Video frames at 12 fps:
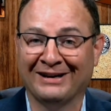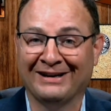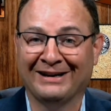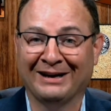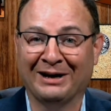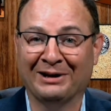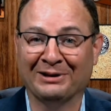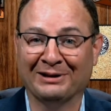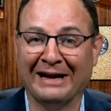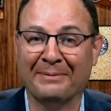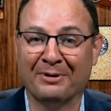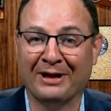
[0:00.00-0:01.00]

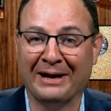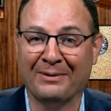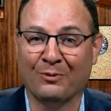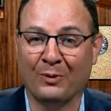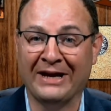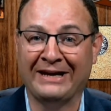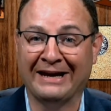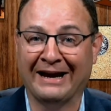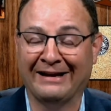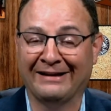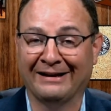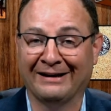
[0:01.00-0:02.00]
Labor Day
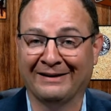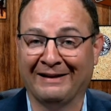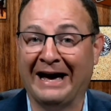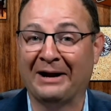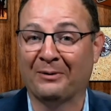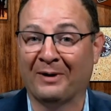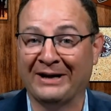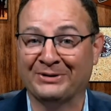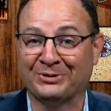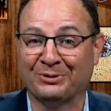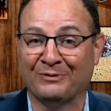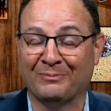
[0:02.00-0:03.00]
weekend, and in a lot of ways
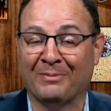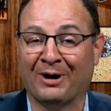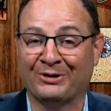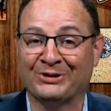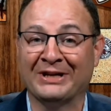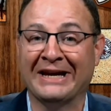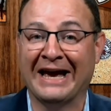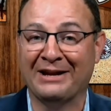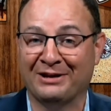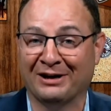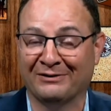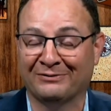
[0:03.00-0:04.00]
sort of marks the end
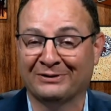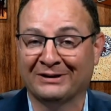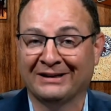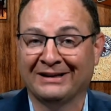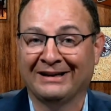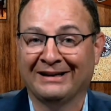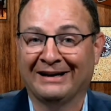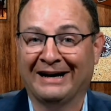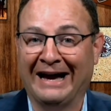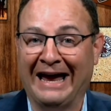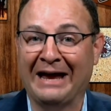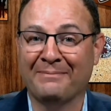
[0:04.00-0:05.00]
of
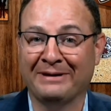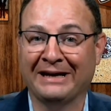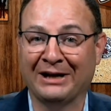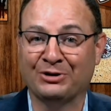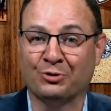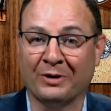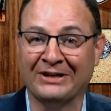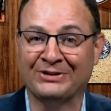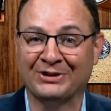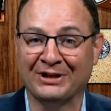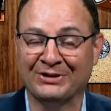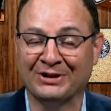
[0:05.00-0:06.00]
NBA trade
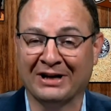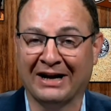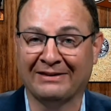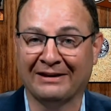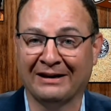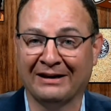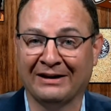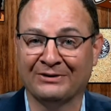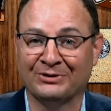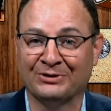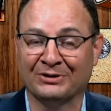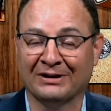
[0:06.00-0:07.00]
season, I think,
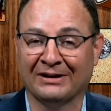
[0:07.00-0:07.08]
as